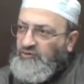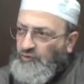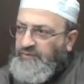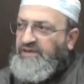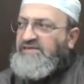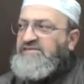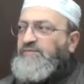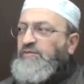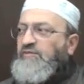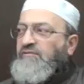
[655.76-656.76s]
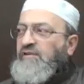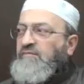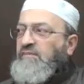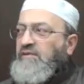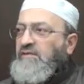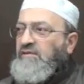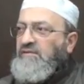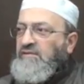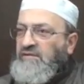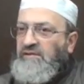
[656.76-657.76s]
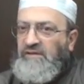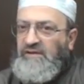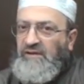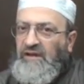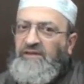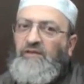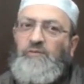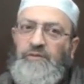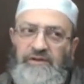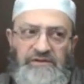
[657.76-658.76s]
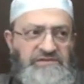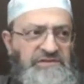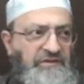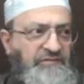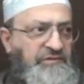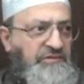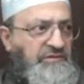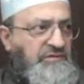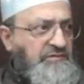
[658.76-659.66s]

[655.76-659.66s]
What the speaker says: it will be accepted of them and they will be saved.